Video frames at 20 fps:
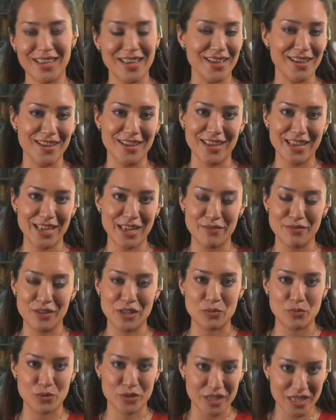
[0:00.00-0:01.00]
uh,
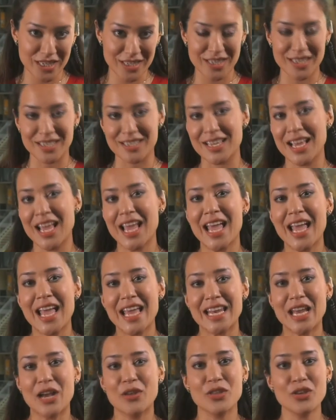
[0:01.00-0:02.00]
evening's proceedings.
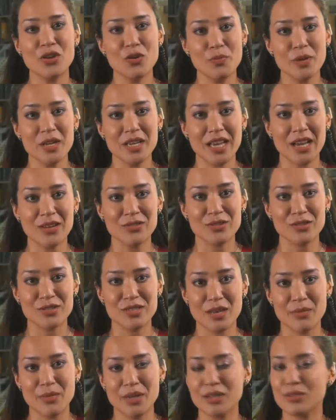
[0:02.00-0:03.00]
Now, the European Council
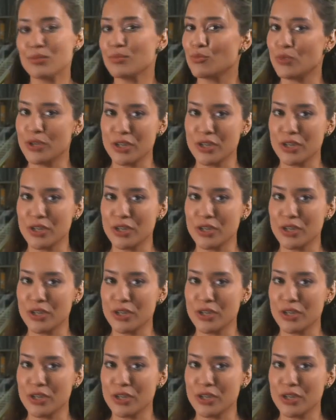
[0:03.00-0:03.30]
summit, we